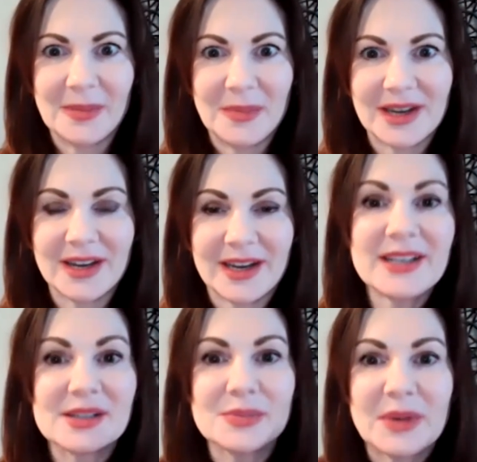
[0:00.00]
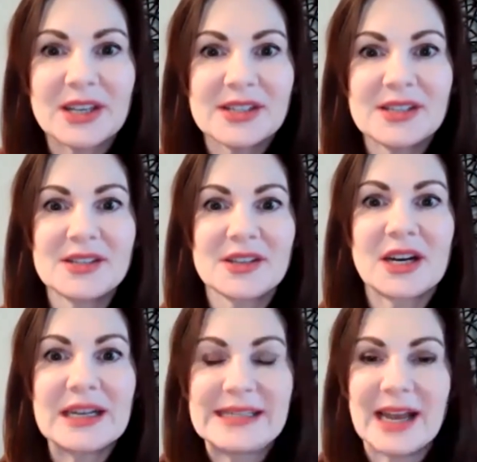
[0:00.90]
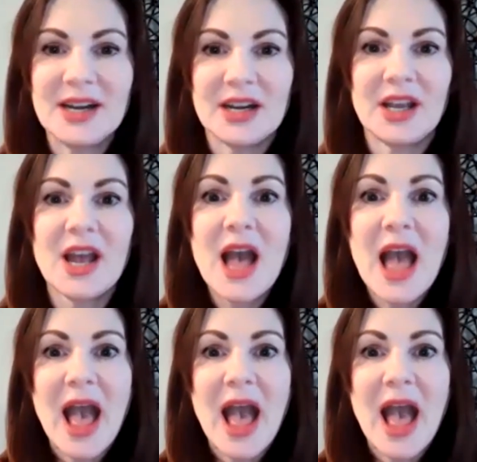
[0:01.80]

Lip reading: I mean, it is, because this is our identity,